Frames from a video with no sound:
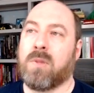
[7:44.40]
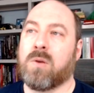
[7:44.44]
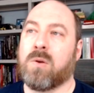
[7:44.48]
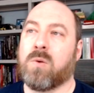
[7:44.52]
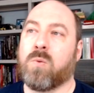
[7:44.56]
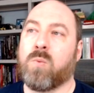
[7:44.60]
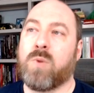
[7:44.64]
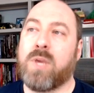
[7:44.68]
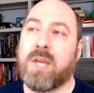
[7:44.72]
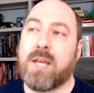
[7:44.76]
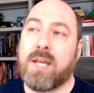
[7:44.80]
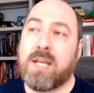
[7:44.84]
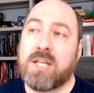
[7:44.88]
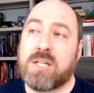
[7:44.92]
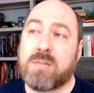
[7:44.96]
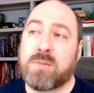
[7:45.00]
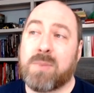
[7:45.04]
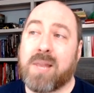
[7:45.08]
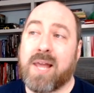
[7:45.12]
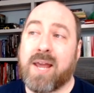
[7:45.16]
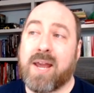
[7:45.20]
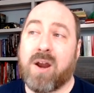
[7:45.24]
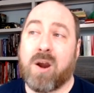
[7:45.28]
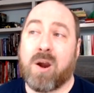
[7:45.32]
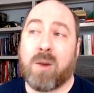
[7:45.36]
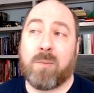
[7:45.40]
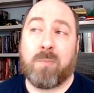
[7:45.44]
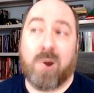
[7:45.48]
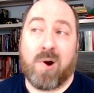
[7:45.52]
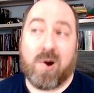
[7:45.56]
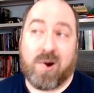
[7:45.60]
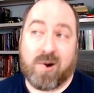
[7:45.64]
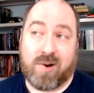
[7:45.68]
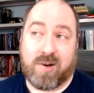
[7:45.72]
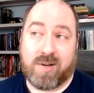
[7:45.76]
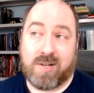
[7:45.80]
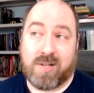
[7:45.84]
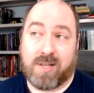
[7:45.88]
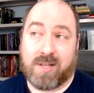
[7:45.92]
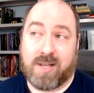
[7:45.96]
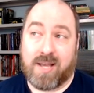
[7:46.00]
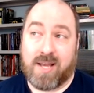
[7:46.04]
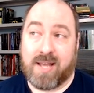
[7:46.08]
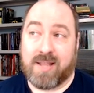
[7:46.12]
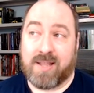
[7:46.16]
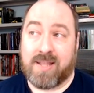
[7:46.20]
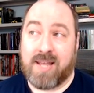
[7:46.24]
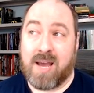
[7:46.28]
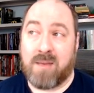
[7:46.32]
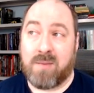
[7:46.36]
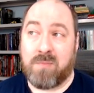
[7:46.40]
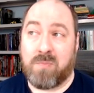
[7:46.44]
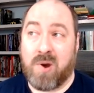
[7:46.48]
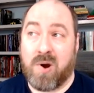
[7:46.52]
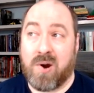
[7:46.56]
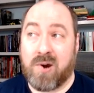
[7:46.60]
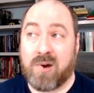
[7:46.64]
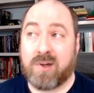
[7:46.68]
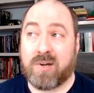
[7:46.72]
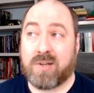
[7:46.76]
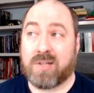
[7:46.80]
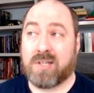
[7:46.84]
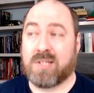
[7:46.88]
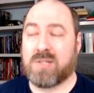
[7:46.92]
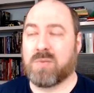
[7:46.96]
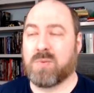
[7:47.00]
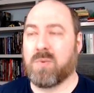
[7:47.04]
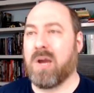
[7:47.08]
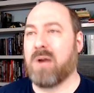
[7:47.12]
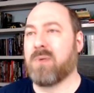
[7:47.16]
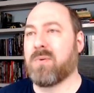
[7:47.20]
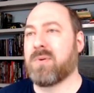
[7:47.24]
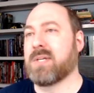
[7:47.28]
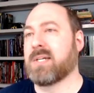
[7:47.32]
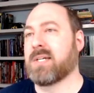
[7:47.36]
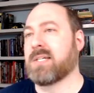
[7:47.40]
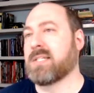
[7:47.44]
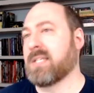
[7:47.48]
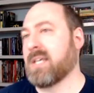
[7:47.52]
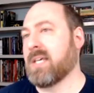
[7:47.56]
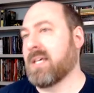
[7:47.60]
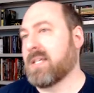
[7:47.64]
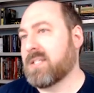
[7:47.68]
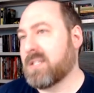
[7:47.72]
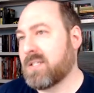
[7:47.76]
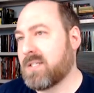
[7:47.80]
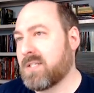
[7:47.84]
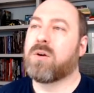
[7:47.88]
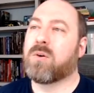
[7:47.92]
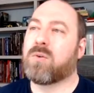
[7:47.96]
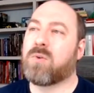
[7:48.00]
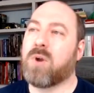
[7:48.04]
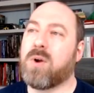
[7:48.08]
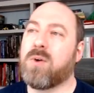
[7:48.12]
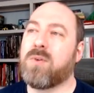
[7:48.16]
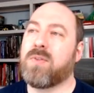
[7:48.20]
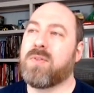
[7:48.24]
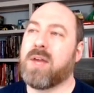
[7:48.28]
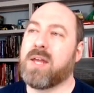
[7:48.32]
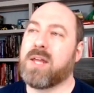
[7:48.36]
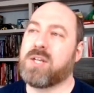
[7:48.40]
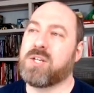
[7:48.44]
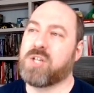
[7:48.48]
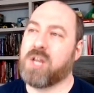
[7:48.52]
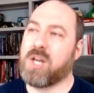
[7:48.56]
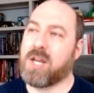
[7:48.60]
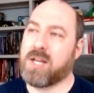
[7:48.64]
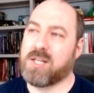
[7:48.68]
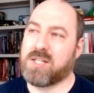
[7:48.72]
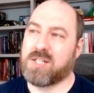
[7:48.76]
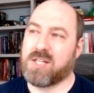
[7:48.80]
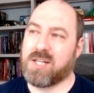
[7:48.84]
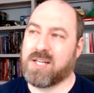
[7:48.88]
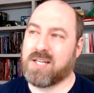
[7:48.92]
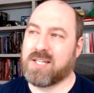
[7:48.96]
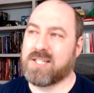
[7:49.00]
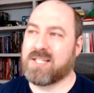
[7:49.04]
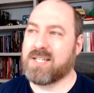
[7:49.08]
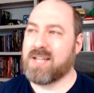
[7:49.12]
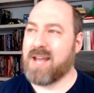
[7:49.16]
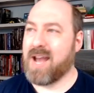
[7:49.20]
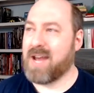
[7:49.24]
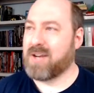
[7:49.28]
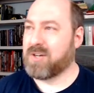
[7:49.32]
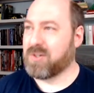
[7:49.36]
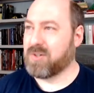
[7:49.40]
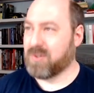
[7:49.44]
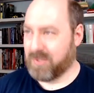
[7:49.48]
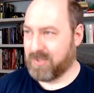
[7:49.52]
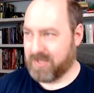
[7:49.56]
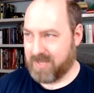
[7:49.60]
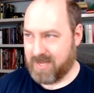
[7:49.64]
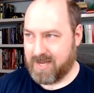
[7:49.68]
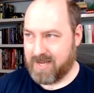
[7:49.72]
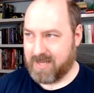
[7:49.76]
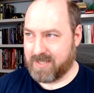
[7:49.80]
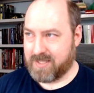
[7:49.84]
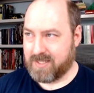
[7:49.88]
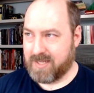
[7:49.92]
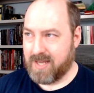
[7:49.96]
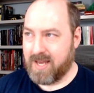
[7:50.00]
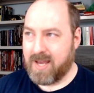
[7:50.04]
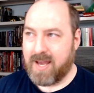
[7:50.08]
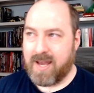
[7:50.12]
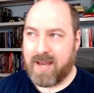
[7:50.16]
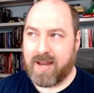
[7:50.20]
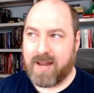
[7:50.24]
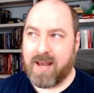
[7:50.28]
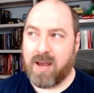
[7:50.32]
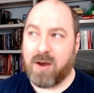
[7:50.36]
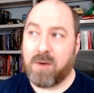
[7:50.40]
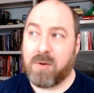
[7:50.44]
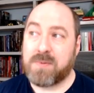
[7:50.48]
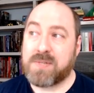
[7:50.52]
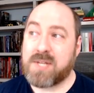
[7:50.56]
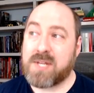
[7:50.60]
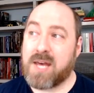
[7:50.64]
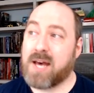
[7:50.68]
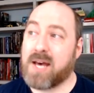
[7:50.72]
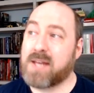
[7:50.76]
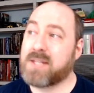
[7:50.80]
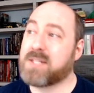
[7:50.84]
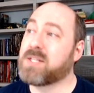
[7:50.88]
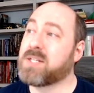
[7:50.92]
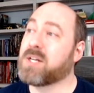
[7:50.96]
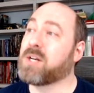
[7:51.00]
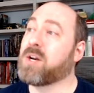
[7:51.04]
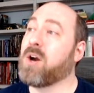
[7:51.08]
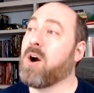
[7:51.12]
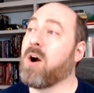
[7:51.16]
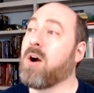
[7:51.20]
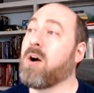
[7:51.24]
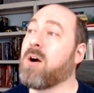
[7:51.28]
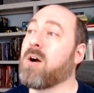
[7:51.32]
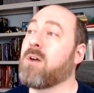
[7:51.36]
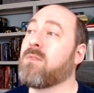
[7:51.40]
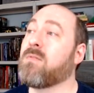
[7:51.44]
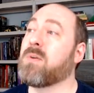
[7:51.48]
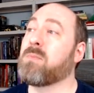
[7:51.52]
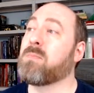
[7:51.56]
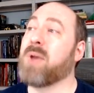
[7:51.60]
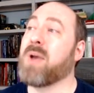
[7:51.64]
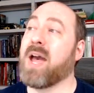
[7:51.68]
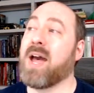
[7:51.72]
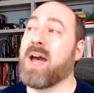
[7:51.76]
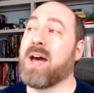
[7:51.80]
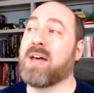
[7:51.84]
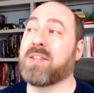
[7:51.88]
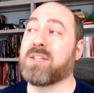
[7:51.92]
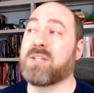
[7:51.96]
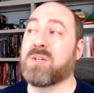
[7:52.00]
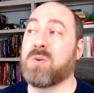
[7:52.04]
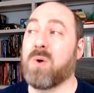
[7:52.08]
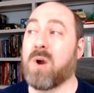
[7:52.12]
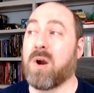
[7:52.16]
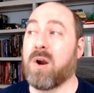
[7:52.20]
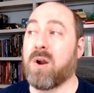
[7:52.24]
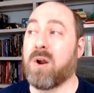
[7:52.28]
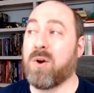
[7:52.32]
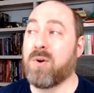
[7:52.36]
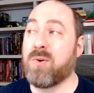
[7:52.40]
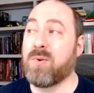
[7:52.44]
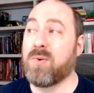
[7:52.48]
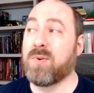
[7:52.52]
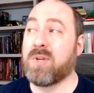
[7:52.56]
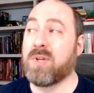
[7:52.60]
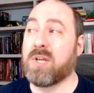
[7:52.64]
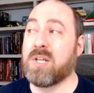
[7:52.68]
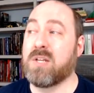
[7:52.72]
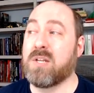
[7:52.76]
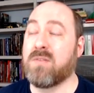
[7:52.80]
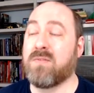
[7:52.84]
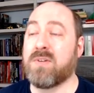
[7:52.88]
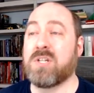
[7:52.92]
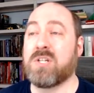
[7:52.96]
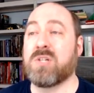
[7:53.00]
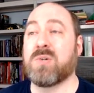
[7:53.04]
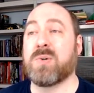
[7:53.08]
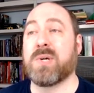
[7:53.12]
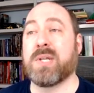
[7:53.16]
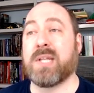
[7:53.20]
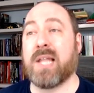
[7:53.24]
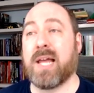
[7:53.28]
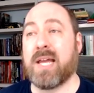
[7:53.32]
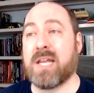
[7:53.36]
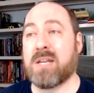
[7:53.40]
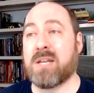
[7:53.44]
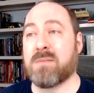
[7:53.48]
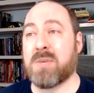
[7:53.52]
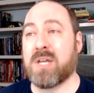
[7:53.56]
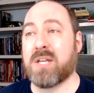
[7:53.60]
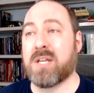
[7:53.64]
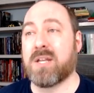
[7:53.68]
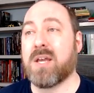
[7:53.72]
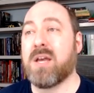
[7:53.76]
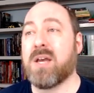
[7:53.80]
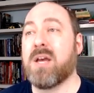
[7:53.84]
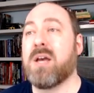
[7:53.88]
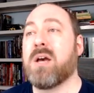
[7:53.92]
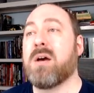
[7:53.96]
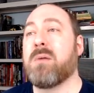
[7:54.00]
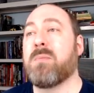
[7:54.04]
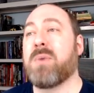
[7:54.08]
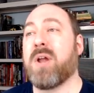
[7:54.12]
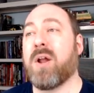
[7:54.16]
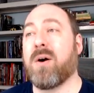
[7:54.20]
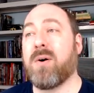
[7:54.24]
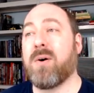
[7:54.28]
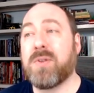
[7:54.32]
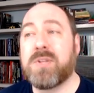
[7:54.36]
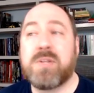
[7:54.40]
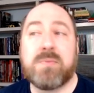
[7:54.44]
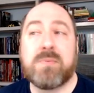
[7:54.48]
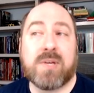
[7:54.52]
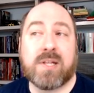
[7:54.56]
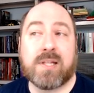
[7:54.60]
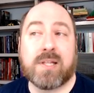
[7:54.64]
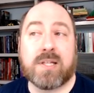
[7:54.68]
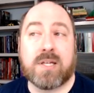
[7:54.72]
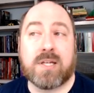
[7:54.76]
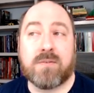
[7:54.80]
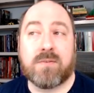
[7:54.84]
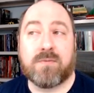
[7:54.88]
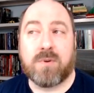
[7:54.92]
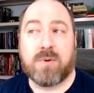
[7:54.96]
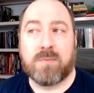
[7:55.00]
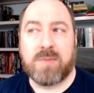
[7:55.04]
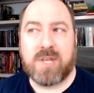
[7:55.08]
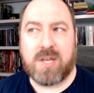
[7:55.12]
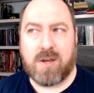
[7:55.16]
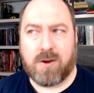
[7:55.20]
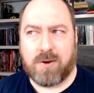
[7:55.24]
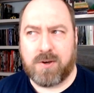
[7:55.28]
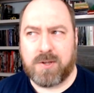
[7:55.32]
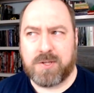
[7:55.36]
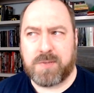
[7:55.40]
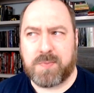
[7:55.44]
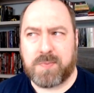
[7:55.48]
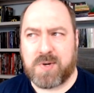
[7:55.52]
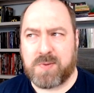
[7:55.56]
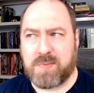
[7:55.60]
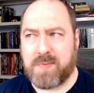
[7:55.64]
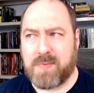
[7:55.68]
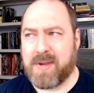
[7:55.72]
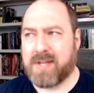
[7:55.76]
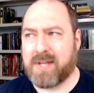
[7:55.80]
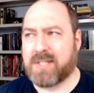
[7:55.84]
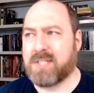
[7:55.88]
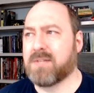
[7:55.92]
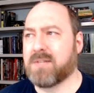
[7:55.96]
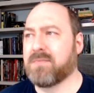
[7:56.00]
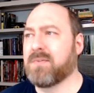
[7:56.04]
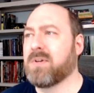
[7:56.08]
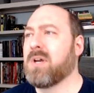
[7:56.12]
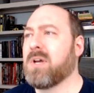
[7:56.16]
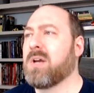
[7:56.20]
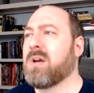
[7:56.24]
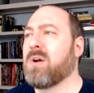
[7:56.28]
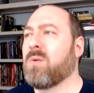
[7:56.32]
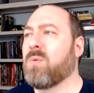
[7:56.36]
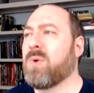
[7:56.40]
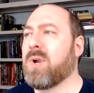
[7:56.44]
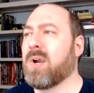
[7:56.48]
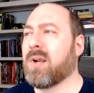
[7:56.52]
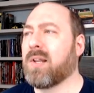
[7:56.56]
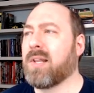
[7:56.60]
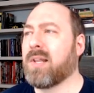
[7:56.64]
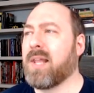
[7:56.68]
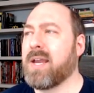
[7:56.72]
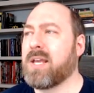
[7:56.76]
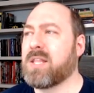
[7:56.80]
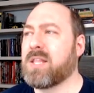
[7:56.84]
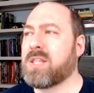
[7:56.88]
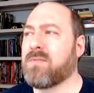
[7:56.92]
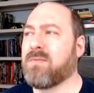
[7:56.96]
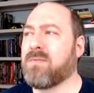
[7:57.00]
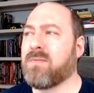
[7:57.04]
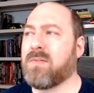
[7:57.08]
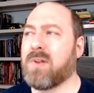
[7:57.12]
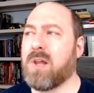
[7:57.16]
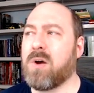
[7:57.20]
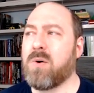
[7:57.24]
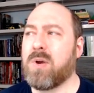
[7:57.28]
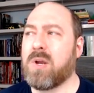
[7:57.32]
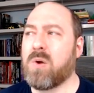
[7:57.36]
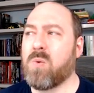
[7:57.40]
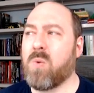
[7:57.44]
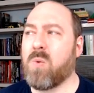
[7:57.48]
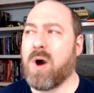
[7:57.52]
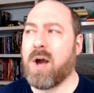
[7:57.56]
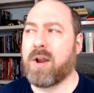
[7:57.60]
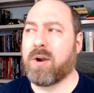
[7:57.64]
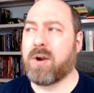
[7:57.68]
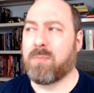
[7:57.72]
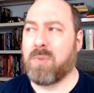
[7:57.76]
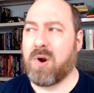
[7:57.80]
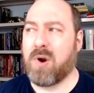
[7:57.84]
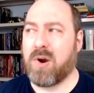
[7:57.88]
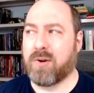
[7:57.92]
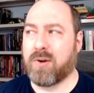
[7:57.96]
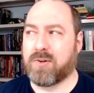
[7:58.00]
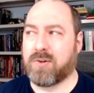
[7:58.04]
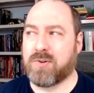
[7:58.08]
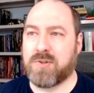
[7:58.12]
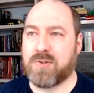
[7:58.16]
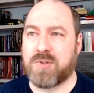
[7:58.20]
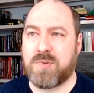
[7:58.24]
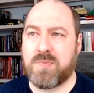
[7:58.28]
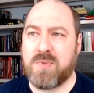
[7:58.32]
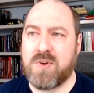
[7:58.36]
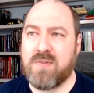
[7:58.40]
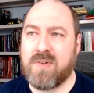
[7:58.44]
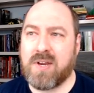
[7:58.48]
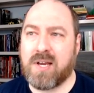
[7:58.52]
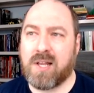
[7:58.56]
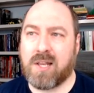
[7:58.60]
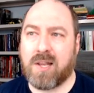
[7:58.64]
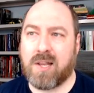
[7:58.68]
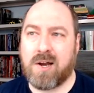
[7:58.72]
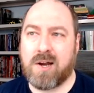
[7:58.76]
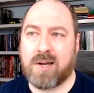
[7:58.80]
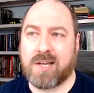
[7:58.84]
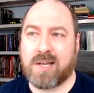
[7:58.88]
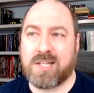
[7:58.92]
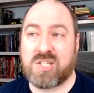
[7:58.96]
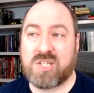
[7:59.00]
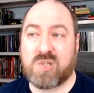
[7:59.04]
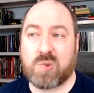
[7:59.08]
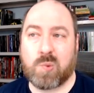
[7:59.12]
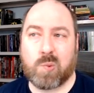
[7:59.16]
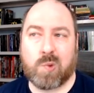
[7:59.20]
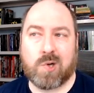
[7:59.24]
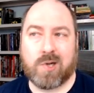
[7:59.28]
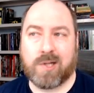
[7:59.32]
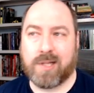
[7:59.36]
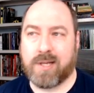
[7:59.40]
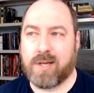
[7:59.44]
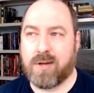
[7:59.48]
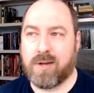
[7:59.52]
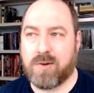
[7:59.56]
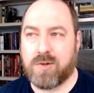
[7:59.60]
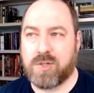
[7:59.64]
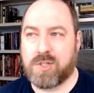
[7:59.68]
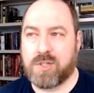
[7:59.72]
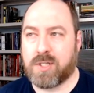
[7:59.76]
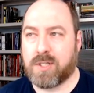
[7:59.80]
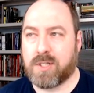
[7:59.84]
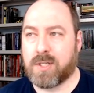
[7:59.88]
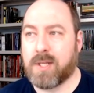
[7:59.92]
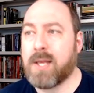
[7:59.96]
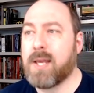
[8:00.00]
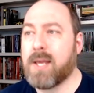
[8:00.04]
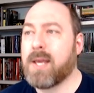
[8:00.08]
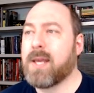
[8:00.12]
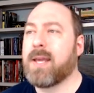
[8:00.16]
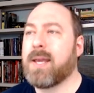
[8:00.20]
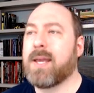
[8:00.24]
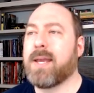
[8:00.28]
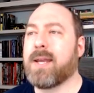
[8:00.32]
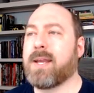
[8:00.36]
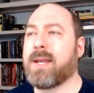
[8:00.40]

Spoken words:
We each play our part, and that part is why we exist. Growth and changing is natural to us, and helps us to carve a path to our own individual enlightenment. But ultimately, from the all's perspective, we are like the flowing water particles moving along its swirling ocean. It